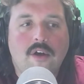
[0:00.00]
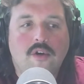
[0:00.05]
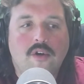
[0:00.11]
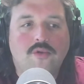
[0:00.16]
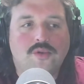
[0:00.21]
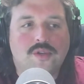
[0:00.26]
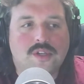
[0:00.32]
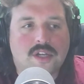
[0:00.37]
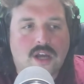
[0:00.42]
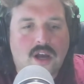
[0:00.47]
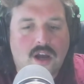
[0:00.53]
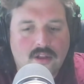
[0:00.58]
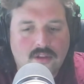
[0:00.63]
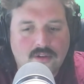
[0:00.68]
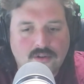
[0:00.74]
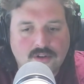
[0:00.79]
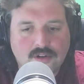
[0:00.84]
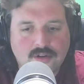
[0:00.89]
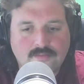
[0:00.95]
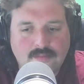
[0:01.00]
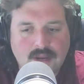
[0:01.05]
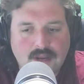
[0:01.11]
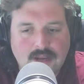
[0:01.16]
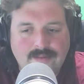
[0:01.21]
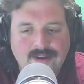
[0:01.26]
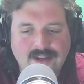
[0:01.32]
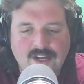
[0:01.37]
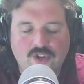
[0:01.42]
whose colors
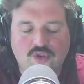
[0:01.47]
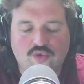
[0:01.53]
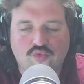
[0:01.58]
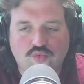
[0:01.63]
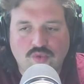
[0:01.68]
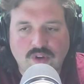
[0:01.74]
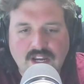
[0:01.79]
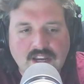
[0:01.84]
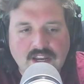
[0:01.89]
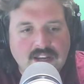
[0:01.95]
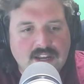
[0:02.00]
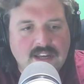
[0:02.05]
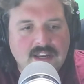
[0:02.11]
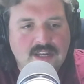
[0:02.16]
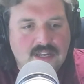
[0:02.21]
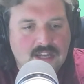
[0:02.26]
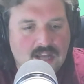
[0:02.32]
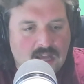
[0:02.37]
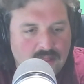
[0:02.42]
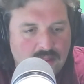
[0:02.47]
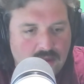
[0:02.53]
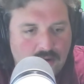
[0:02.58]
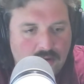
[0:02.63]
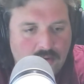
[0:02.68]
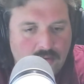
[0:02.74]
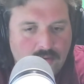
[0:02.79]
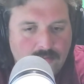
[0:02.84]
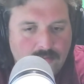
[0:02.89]
may be green and
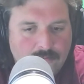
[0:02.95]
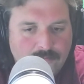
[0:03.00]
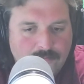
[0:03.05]
yellow